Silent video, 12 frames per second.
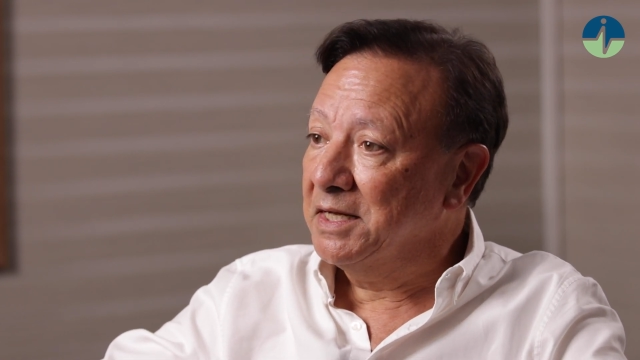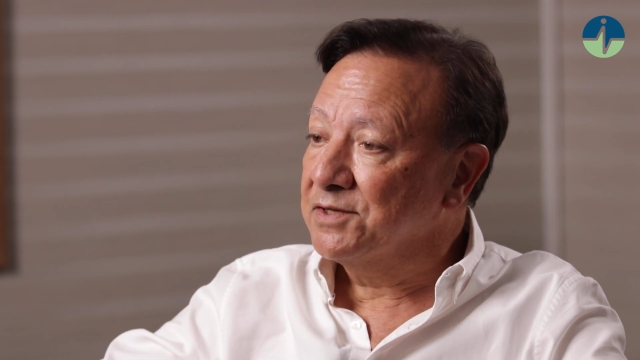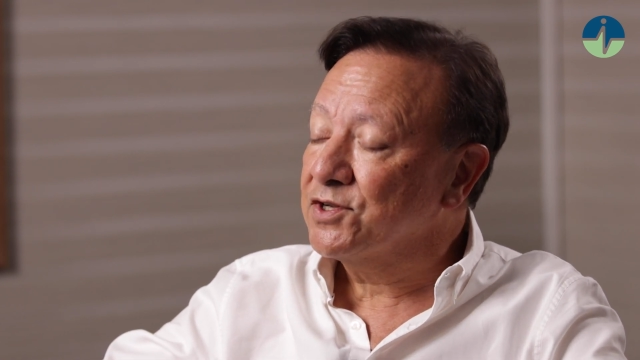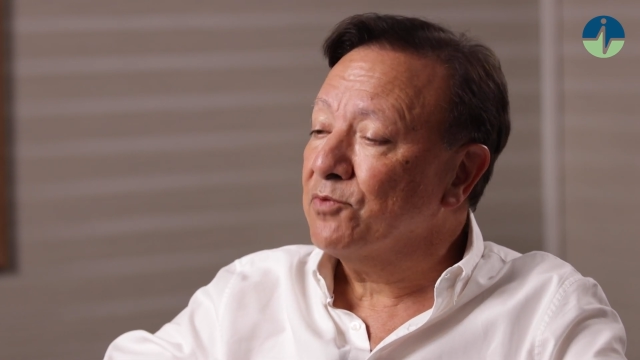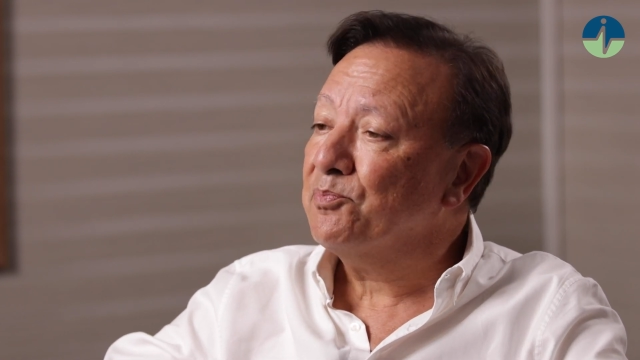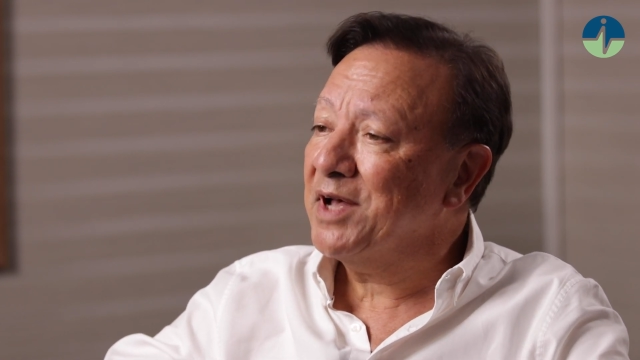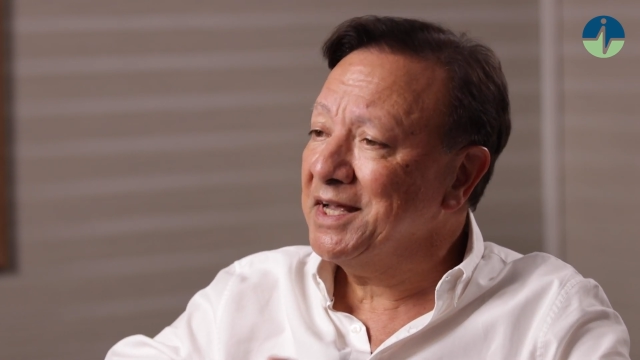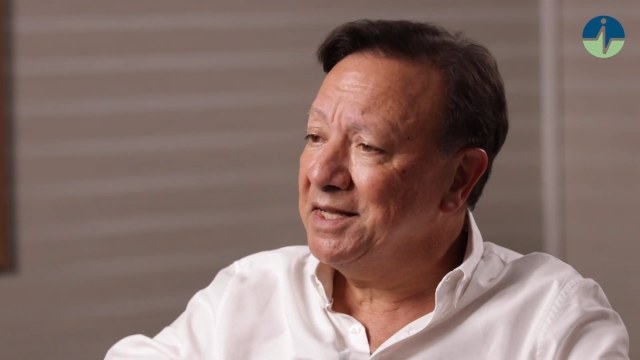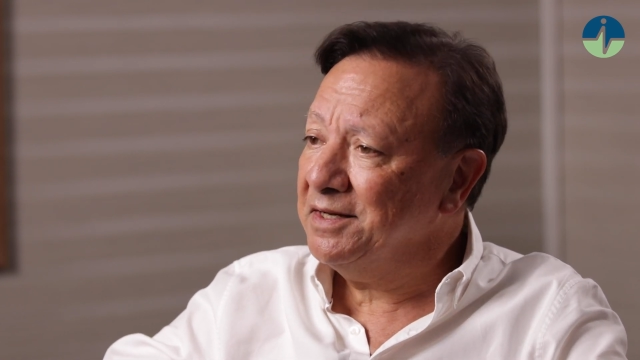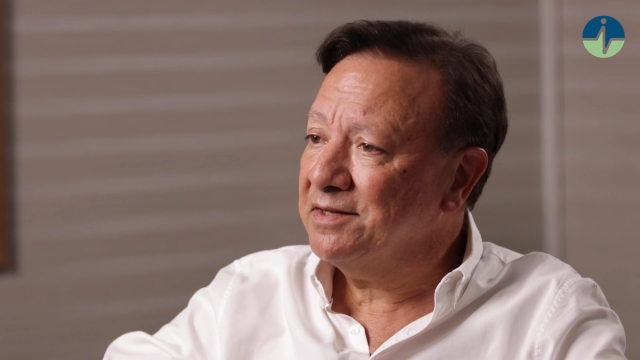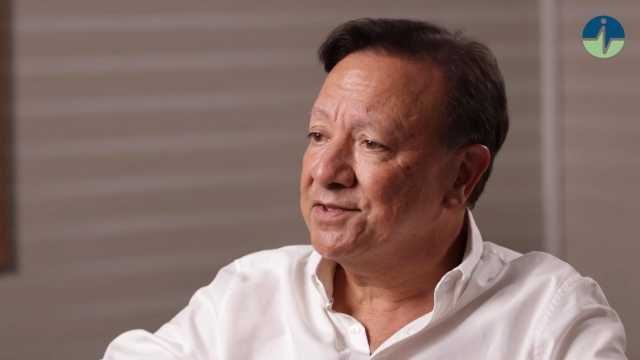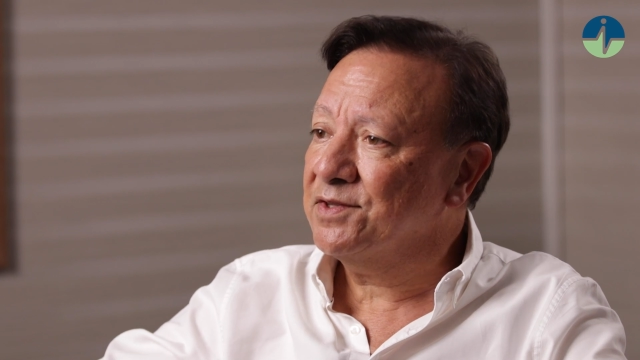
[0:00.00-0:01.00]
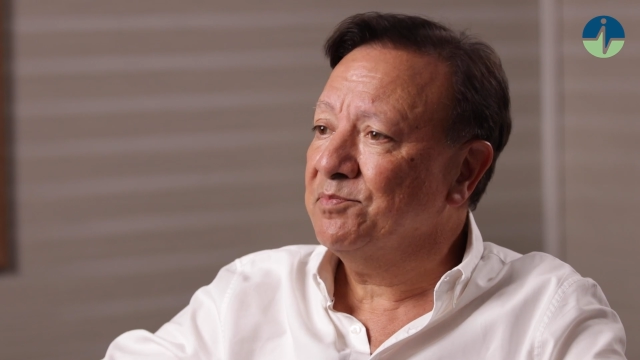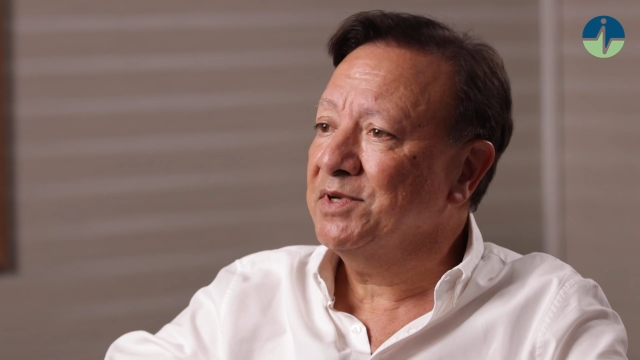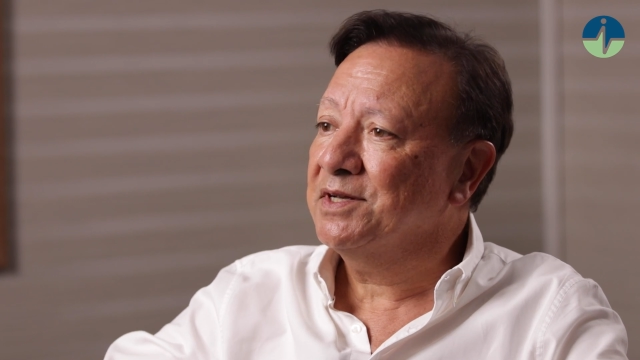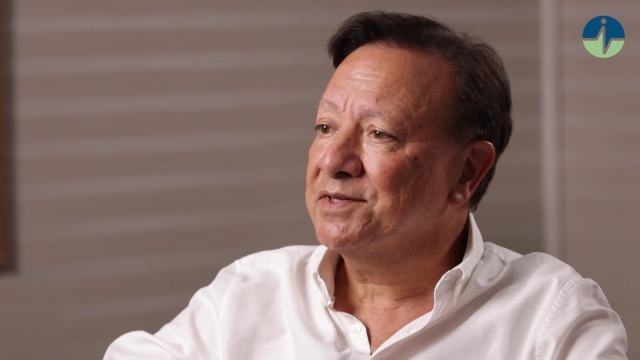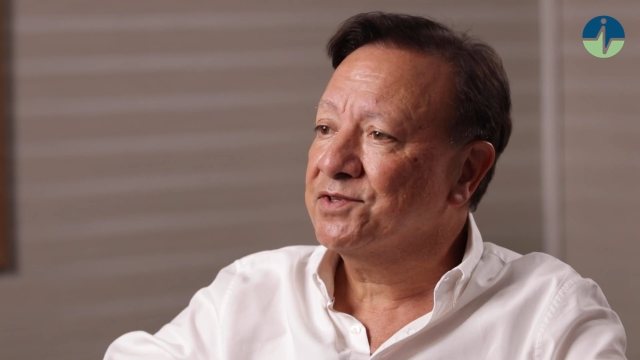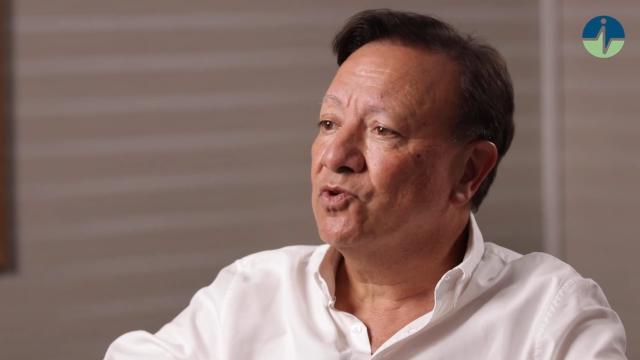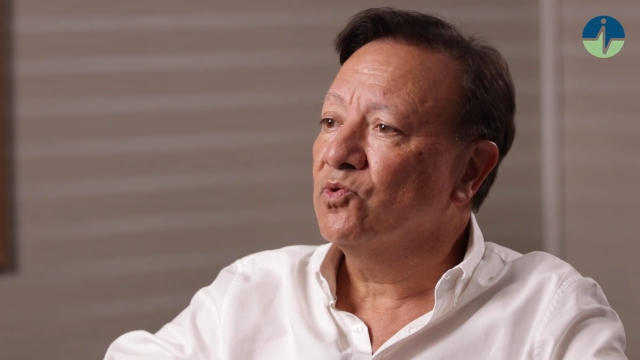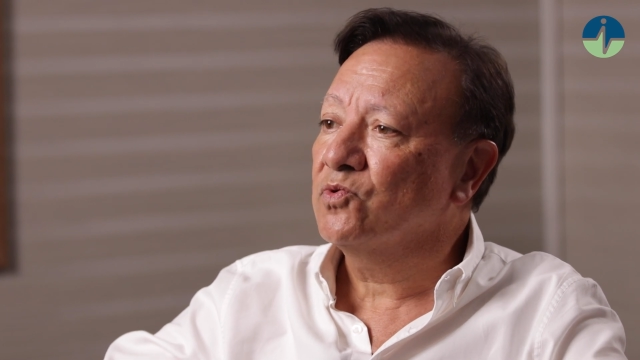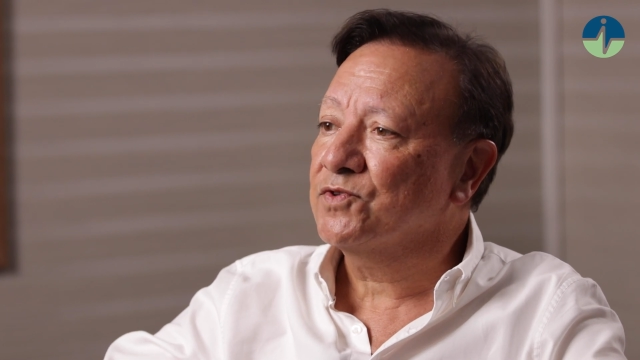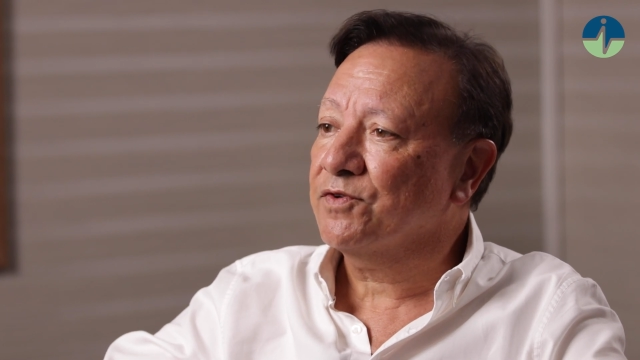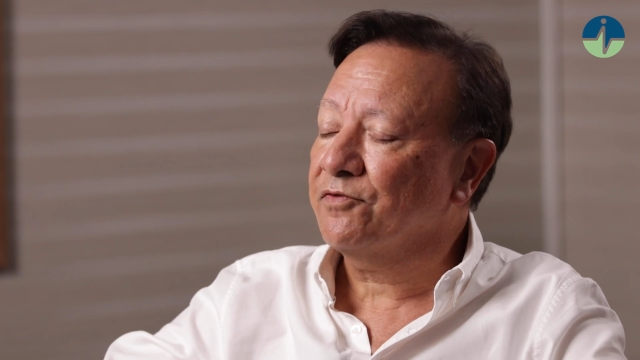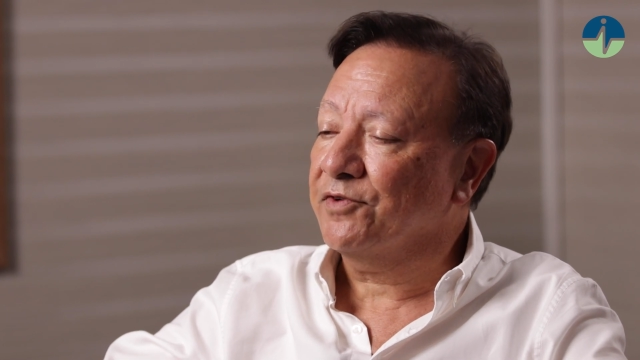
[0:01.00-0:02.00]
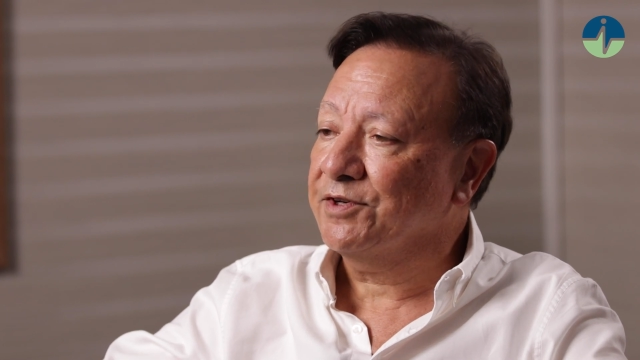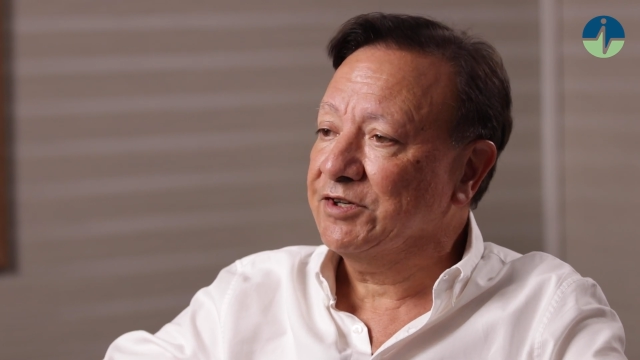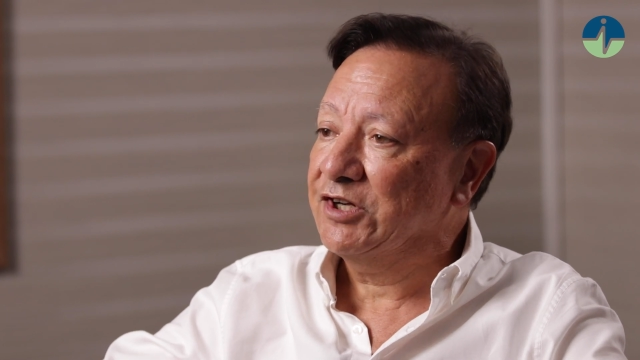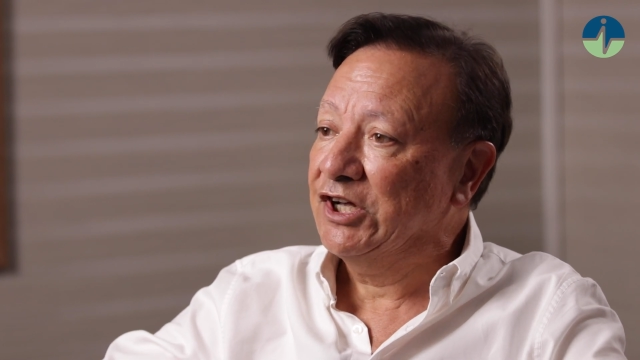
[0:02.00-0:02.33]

So pain is the biggest cause of it.